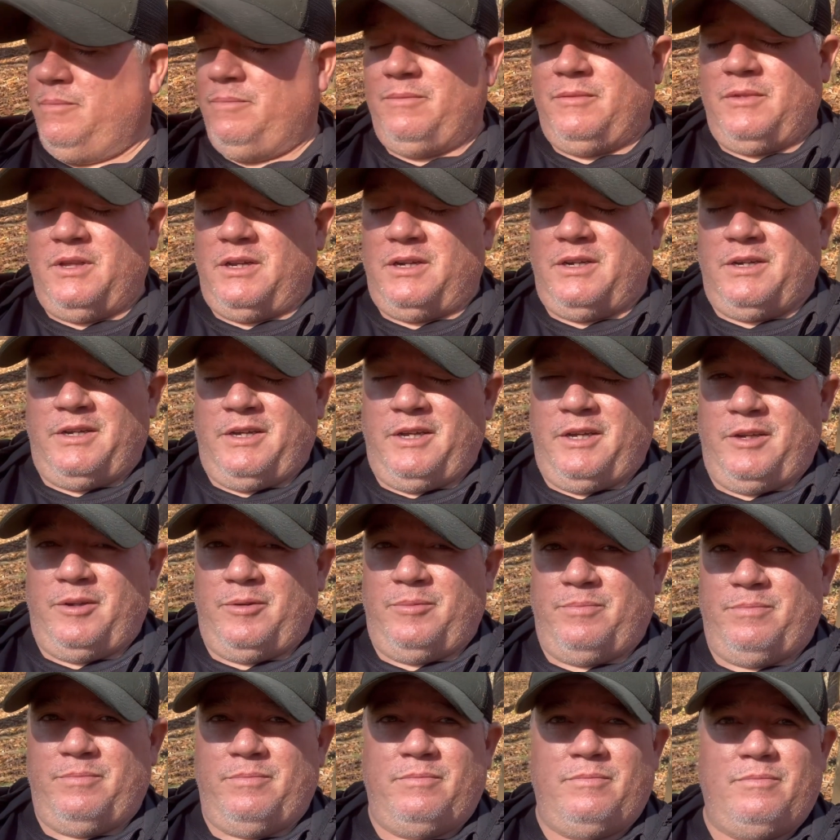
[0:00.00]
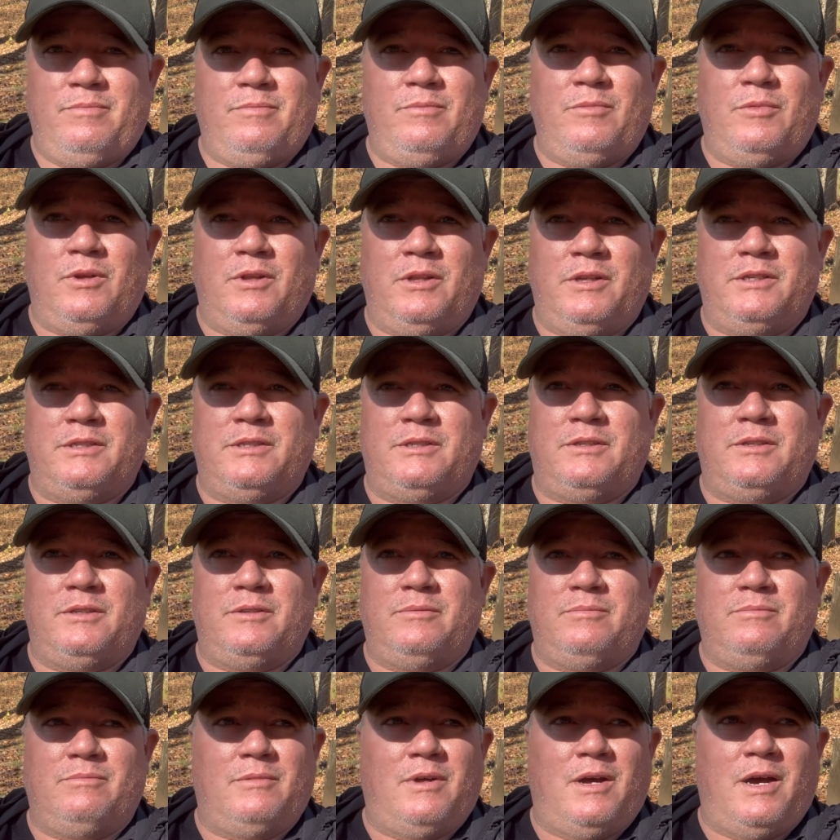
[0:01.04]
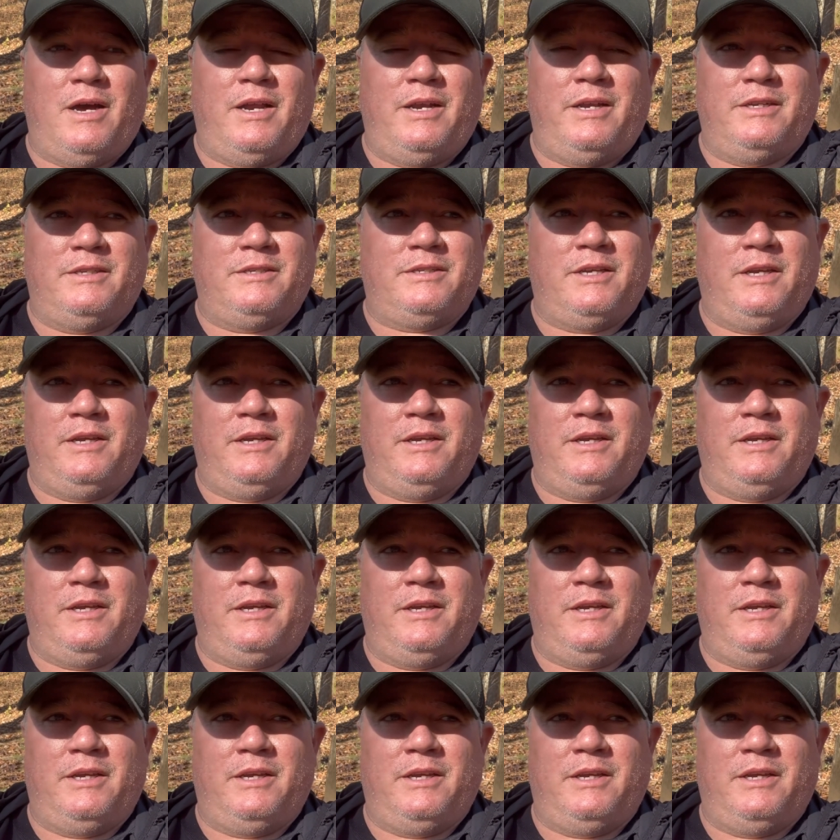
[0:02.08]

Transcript: and it didn't. At least I didn't see